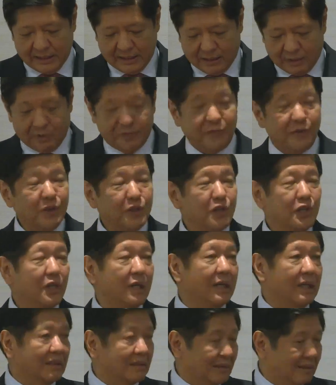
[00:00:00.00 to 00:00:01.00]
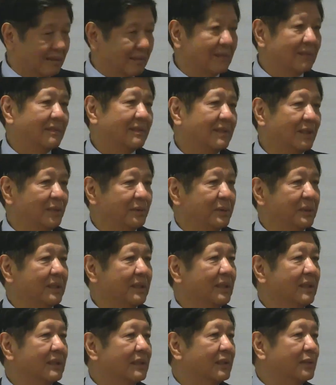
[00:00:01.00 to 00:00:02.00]
officiate, shall we
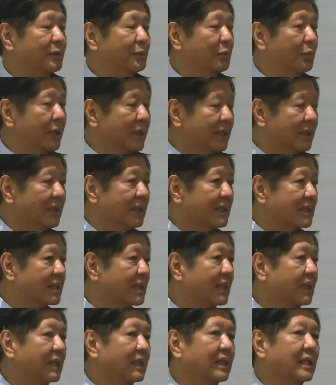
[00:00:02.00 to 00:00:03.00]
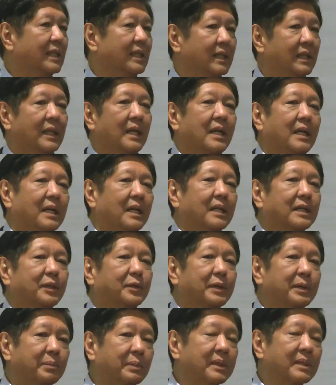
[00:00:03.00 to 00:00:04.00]
say, or witness the
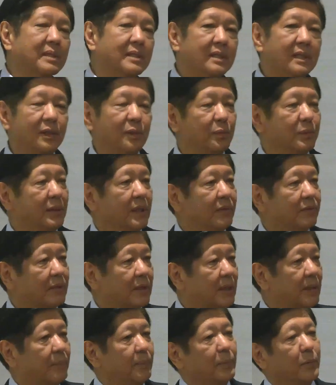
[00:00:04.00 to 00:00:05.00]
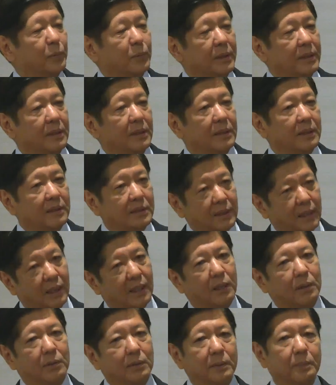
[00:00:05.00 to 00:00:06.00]
agreements that we have come with
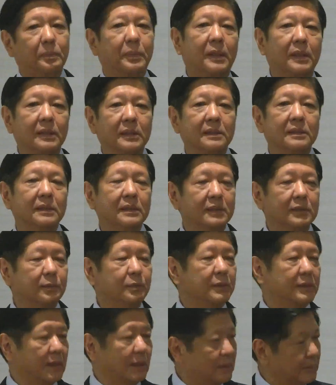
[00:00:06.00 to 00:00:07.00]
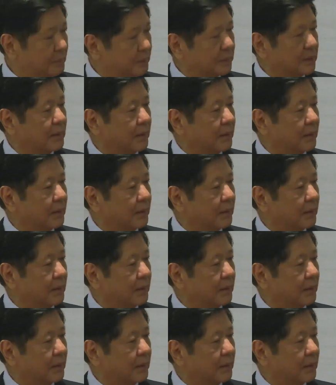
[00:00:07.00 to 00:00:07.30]
our partners, some